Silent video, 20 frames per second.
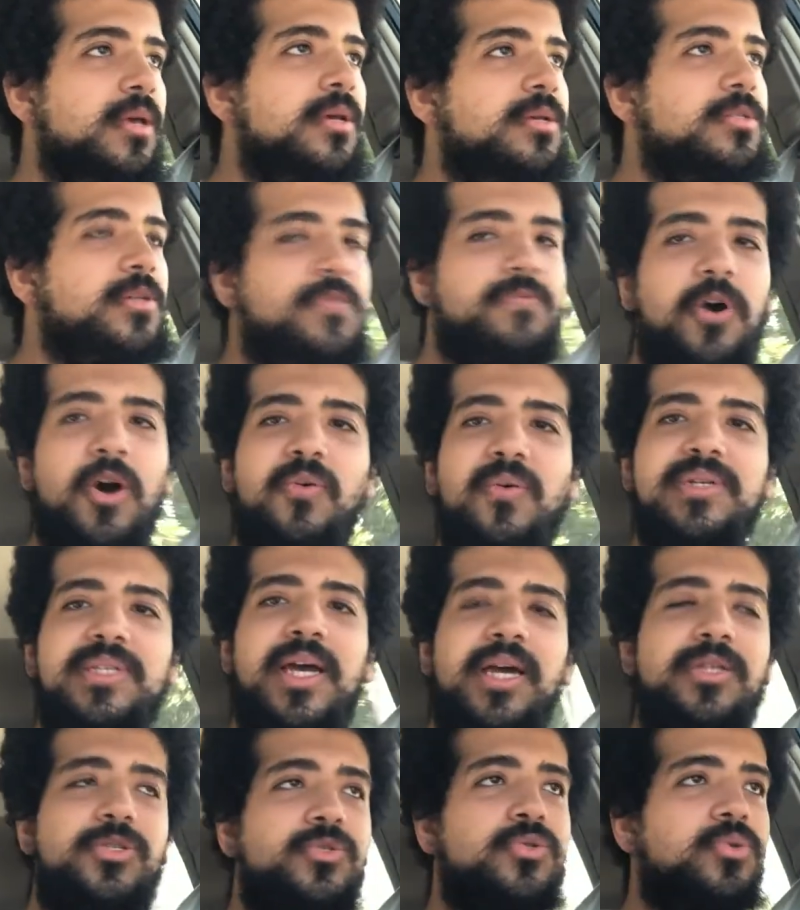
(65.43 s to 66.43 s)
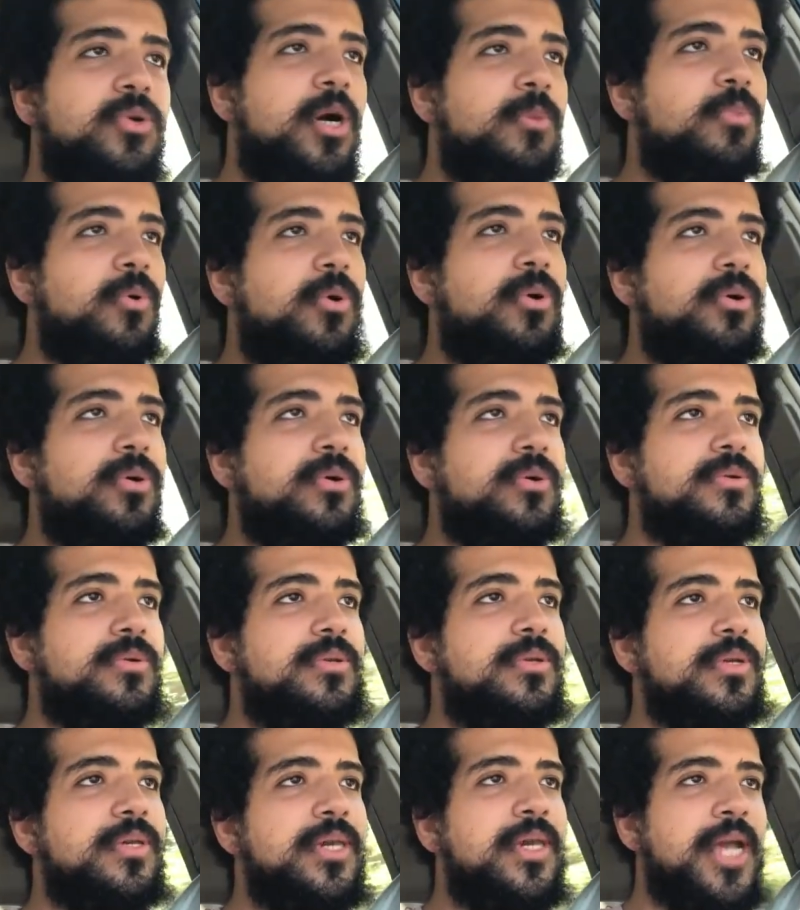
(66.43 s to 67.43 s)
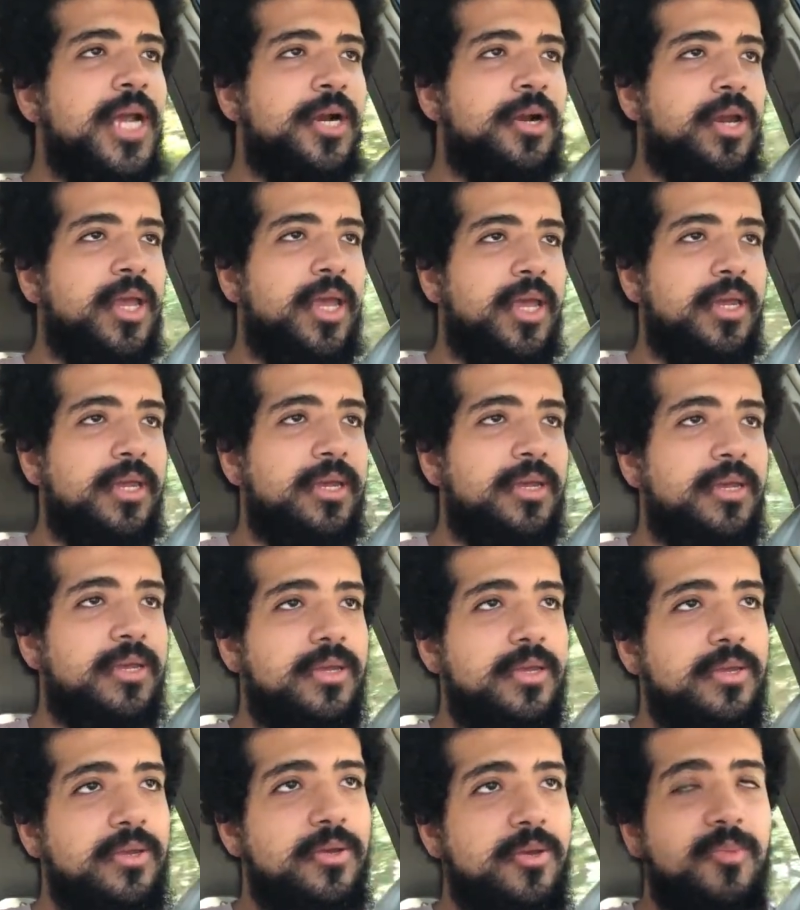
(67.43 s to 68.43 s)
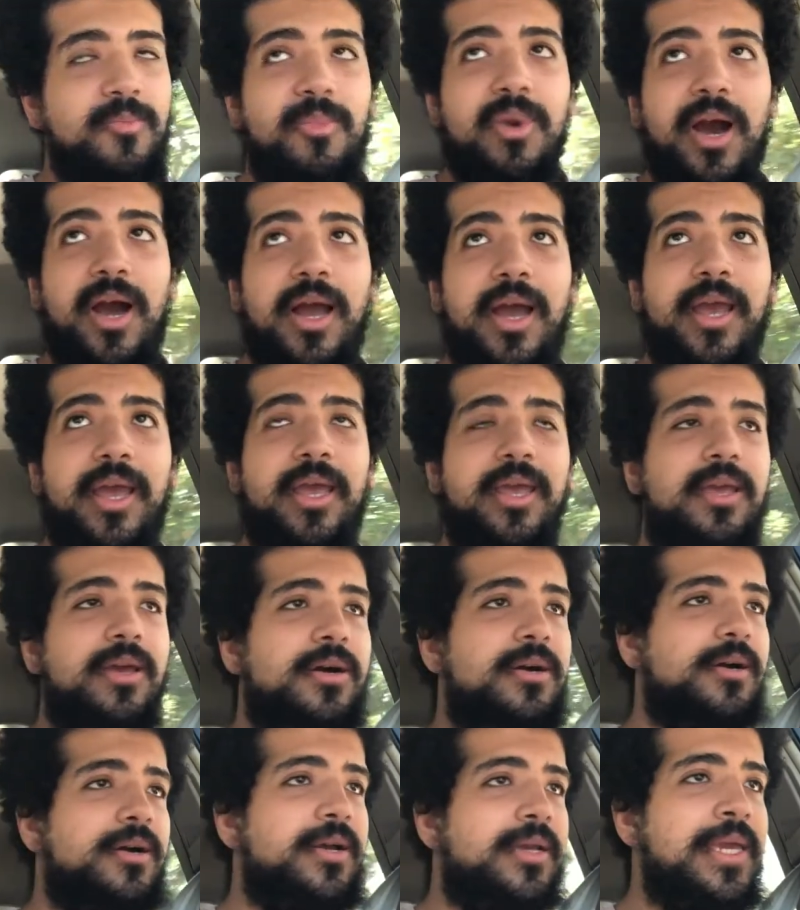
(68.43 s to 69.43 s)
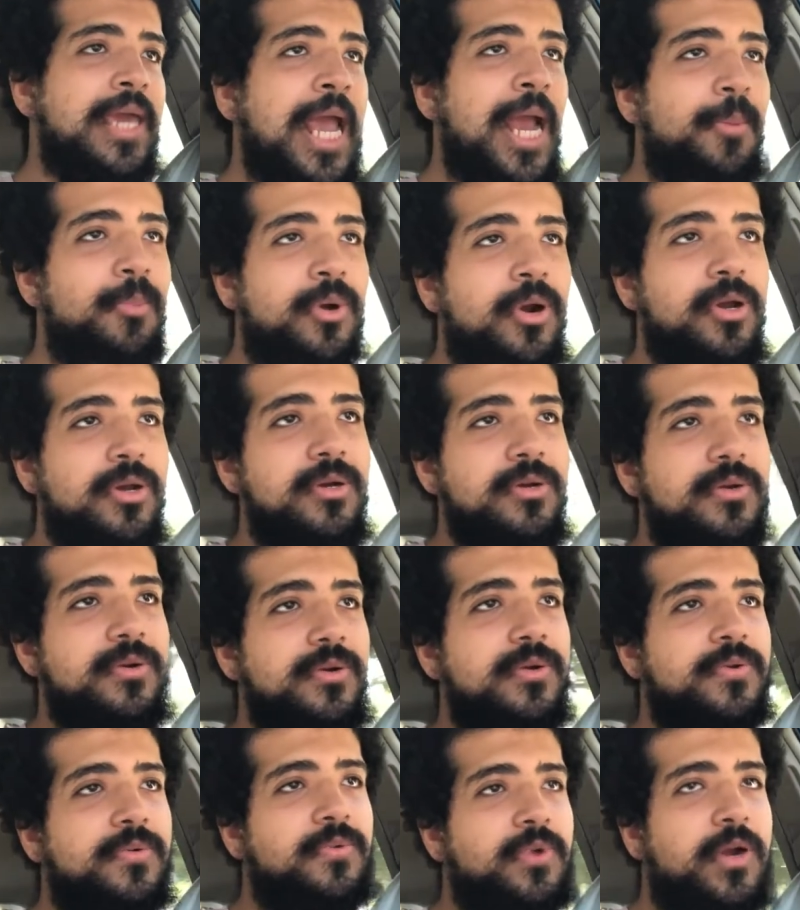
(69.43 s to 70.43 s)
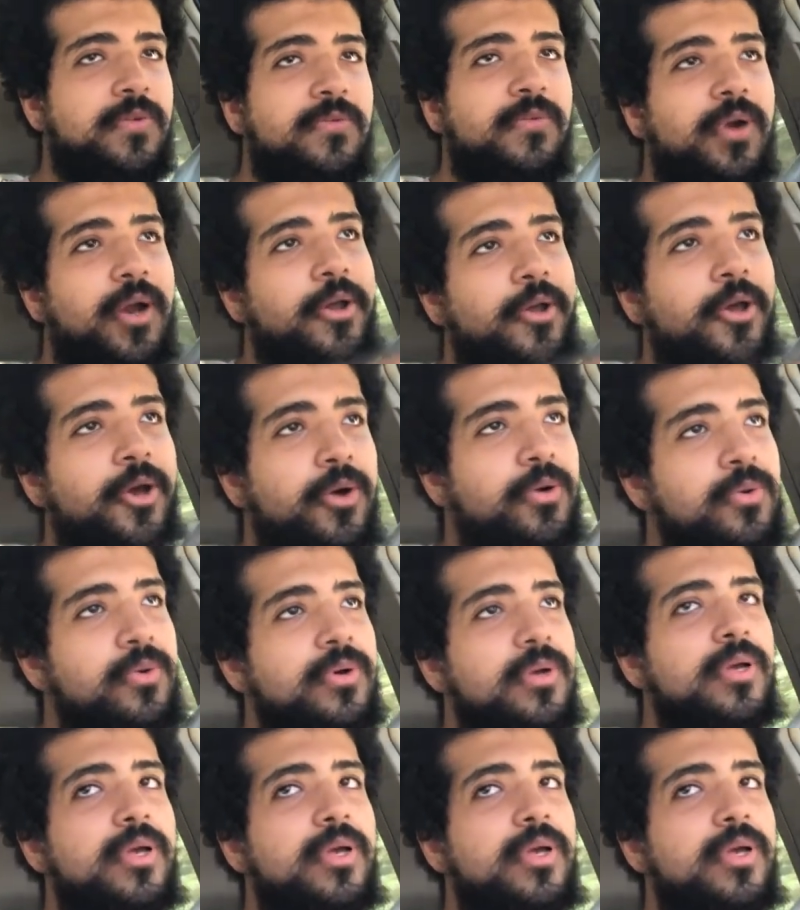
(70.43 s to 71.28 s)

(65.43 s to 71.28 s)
So I've always had trouble carrying my uh, camera wherever I go.